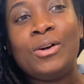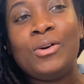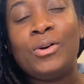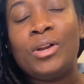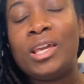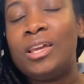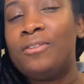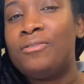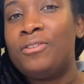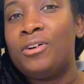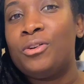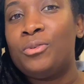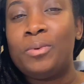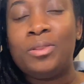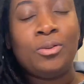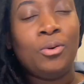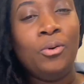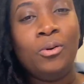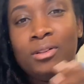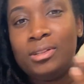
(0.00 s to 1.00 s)
Even with
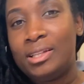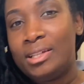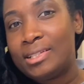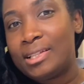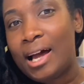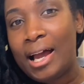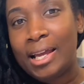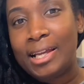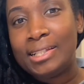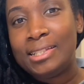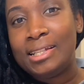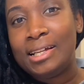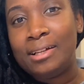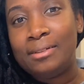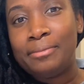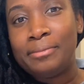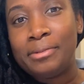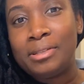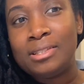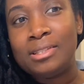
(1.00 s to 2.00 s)
all these
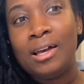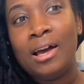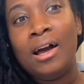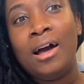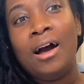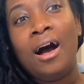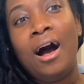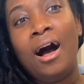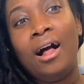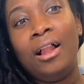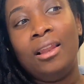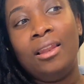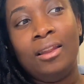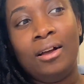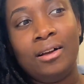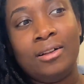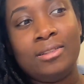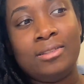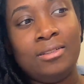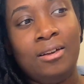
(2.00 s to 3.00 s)
items, a
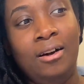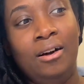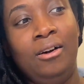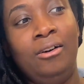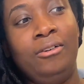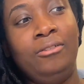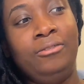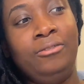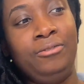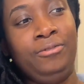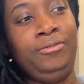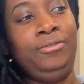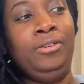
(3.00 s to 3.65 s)
lot of